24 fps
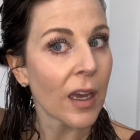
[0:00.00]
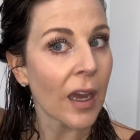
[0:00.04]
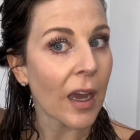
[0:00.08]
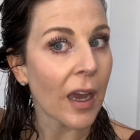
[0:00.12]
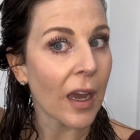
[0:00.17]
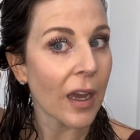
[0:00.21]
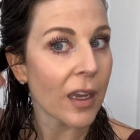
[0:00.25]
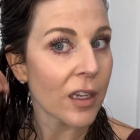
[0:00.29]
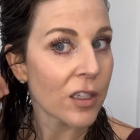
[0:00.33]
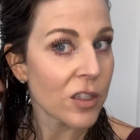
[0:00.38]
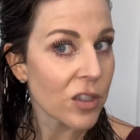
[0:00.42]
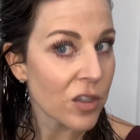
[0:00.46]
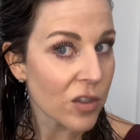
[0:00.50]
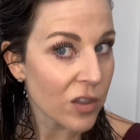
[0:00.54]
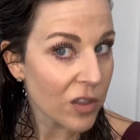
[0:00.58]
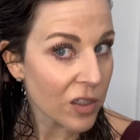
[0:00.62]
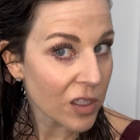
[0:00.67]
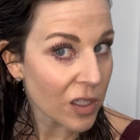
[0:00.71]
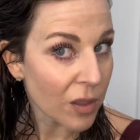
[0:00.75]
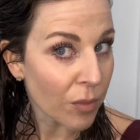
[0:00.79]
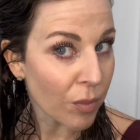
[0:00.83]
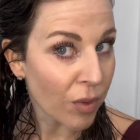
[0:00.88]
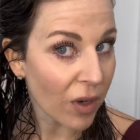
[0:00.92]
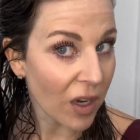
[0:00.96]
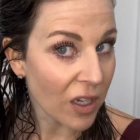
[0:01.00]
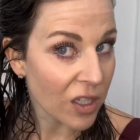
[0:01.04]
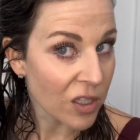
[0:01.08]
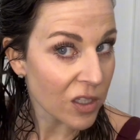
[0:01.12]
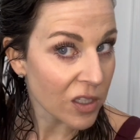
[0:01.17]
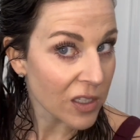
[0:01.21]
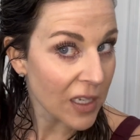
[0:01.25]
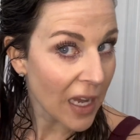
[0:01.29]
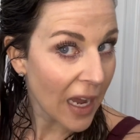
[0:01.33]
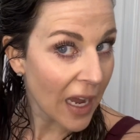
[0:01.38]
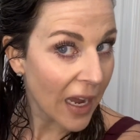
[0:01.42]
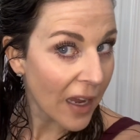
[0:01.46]
I choose to brush
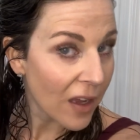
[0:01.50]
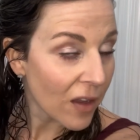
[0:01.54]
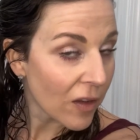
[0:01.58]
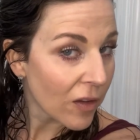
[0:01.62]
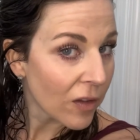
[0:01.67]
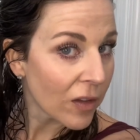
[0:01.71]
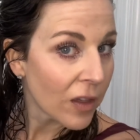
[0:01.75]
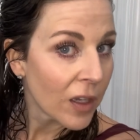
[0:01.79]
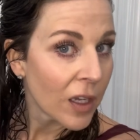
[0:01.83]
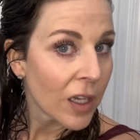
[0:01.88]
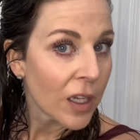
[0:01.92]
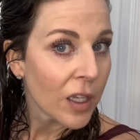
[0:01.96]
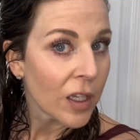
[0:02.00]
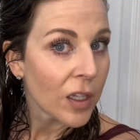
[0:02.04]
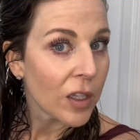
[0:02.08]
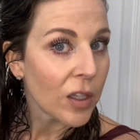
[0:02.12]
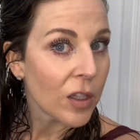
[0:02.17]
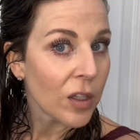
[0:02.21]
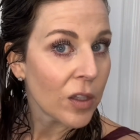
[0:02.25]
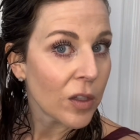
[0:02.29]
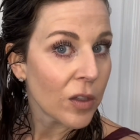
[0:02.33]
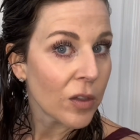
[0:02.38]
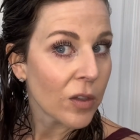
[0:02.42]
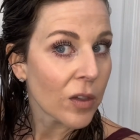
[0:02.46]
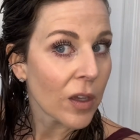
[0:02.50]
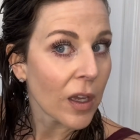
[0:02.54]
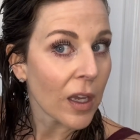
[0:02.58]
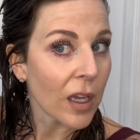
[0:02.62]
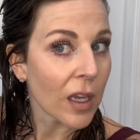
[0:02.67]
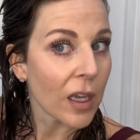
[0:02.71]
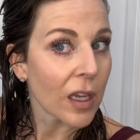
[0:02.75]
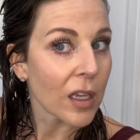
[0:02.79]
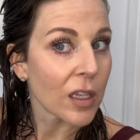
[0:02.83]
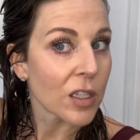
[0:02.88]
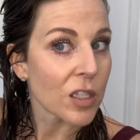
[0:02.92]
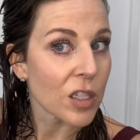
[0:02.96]
style. You
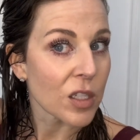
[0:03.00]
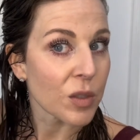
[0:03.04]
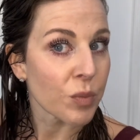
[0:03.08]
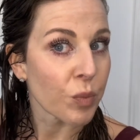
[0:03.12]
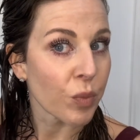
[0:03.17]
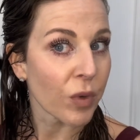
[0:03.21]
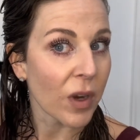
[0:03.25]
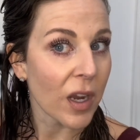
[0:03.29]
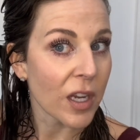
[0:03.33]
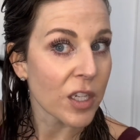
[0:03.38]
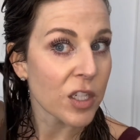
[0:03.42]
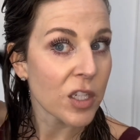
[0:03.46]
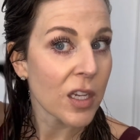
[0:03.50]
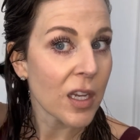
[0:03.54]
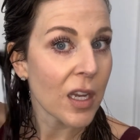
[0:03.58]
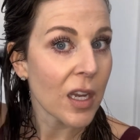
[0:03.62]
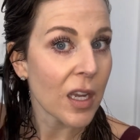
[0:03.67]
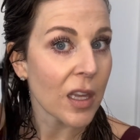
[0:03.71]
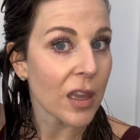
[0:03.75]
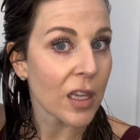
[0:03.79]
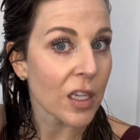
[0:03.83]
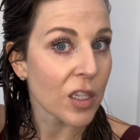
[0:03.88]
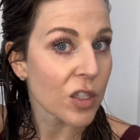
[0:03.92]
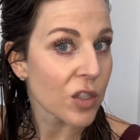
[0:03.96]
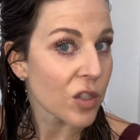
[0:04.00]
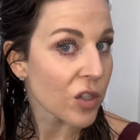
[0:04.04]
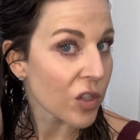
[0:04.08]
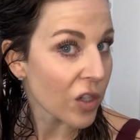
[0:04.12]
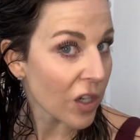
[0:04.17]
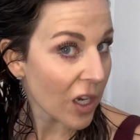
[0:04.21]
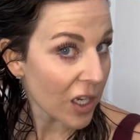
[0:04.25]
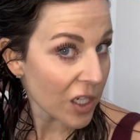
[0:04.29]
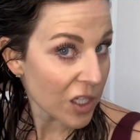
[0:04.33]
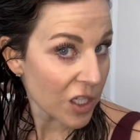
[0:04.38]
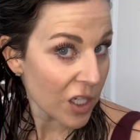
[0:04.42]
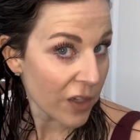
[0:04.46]
can just brush it and then
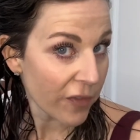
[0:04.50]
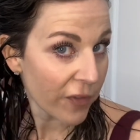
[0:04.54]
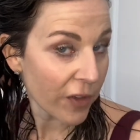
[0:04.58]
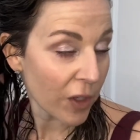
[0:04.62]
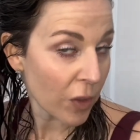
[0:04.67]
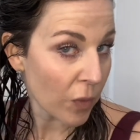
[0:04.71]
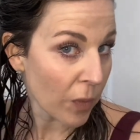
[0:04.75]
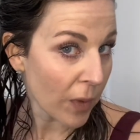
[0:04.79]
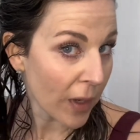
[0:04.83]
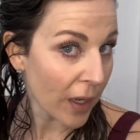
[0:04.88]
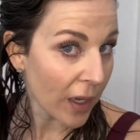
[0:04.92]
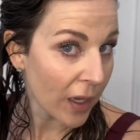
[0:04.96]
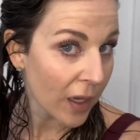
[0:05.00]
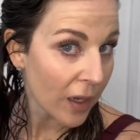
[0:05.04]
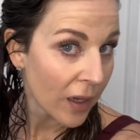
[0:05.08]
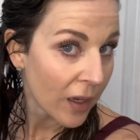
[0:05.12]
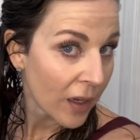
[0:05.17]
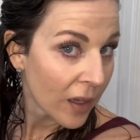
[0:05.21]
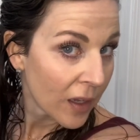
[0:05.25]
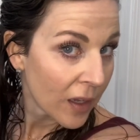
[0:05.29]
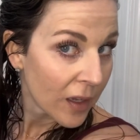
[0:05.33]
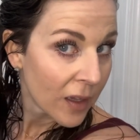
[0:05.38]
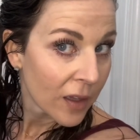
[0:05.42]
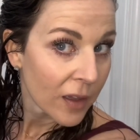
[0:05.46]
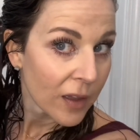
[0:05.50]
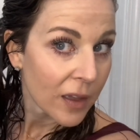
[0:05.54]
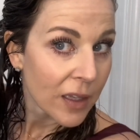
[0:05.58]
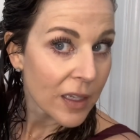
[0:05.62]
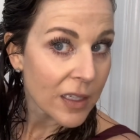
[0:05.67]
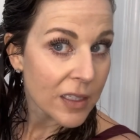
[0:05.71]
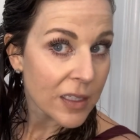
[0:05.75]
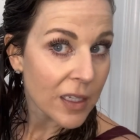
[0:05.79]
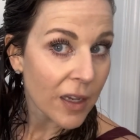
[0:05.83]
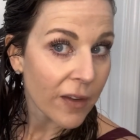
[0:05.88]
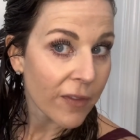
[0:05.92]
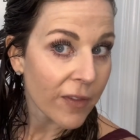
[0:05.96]
scrunch if you want.
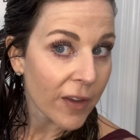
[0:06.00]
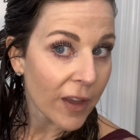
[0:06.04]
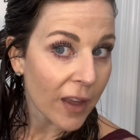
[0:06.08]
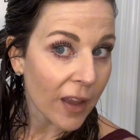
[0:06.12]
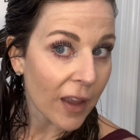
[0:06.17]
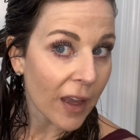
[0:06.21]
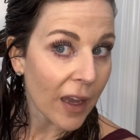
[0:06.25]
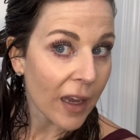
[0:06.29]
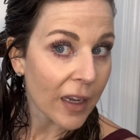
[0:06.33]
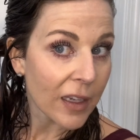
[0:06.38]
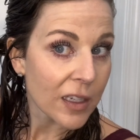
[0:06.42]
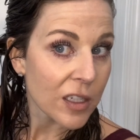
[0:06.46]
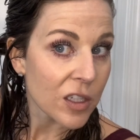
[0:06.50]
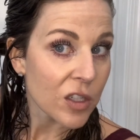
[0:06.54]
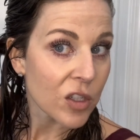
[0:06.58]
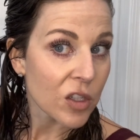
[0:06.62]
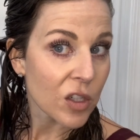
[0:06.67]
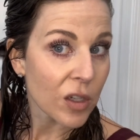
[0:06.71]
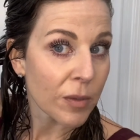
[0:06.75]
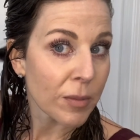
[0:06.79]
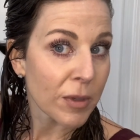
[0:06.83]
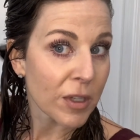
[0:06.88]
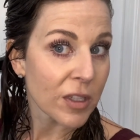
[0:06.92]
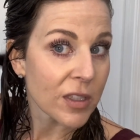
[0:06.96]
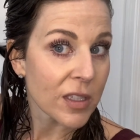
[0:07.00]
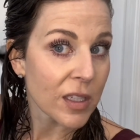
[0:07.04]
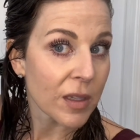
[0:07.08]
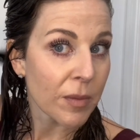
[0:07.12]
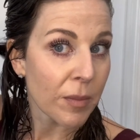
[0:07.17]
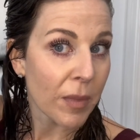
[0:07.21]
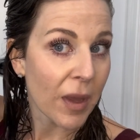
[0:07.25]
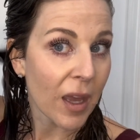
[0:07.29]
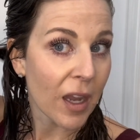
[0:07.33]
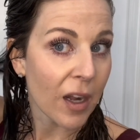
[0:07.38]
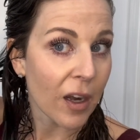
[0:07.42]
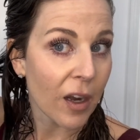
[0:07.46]
This I feel like distributes it
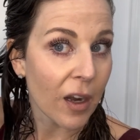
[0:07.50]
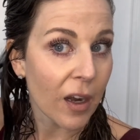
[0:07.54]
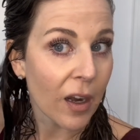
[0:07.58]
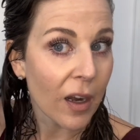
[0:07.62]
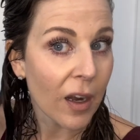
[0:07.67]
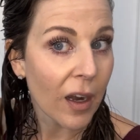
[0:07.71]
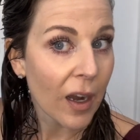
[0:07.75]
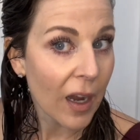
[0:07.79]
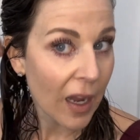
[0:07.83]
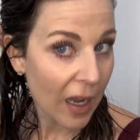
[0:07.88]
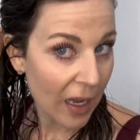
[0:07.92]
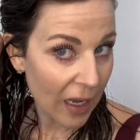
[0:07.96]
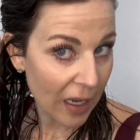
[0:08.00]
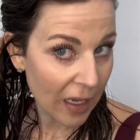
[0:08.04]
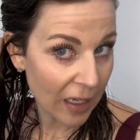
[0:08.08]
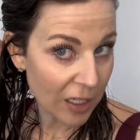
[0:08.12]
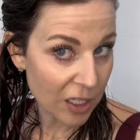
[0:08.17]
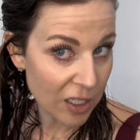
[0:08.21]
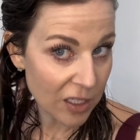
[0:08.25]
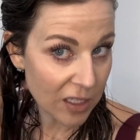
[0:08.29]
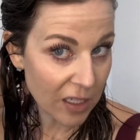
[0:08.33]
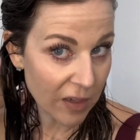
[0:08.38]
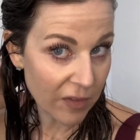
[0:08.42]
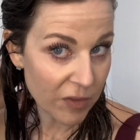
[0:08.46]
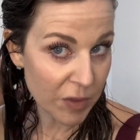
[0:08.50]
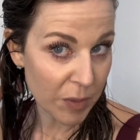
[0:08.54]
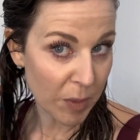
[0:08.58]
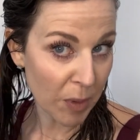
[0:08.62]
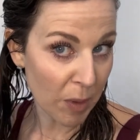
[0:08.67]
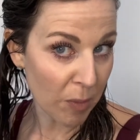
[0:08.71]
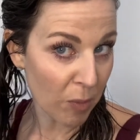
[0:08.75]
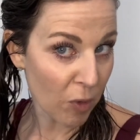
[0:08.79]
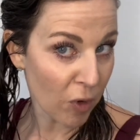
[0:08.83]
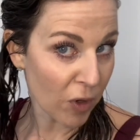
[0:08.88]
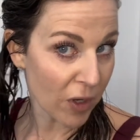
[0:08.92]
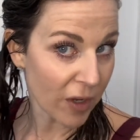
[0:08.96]
better and just gives me
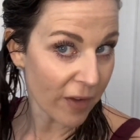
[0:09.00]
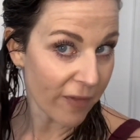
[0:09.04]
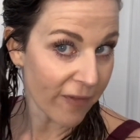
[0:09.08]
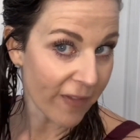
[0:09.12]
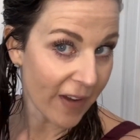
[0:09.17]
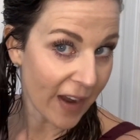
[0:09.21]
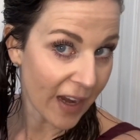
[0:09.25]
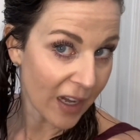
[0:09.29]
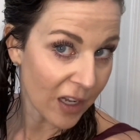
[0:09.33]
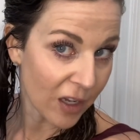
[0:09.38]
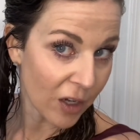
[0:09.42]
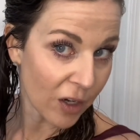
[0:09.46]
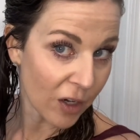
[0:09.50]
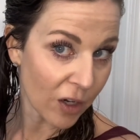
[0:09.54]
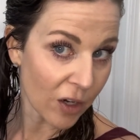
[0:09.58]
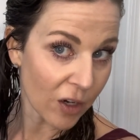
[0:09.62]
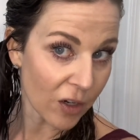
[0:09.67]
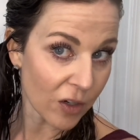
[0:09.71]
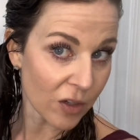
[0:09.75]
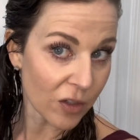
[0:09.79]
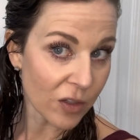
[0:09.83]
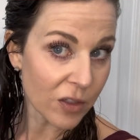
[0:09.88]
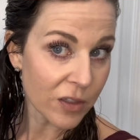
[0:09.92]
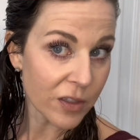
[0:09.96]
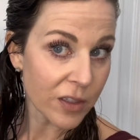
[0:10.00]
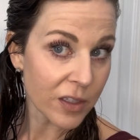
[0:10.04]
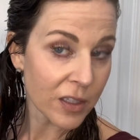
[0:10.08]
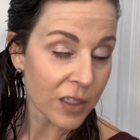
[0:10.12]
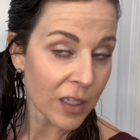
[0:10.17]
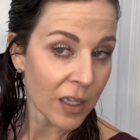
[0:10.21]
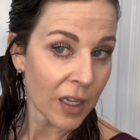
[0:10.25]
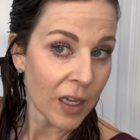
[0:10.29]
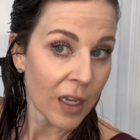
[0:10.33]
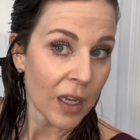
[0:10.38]
more defined curls.